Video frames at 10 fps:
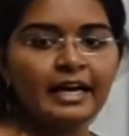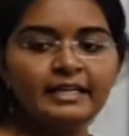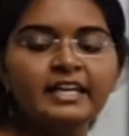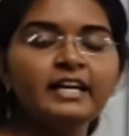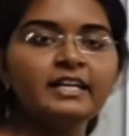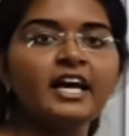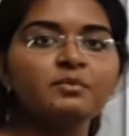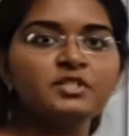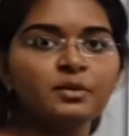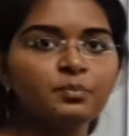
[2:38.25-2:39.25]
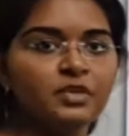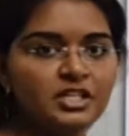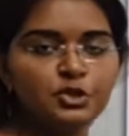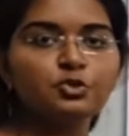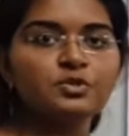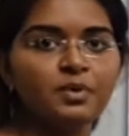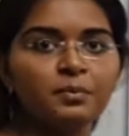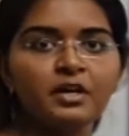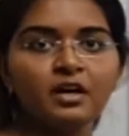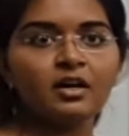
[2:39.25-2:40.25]
at that time some issues
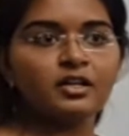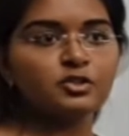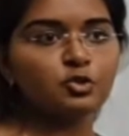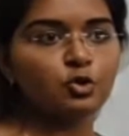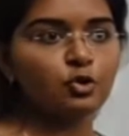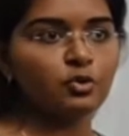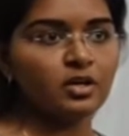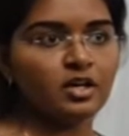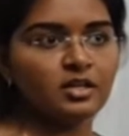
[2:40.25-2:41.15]
may be occurred, so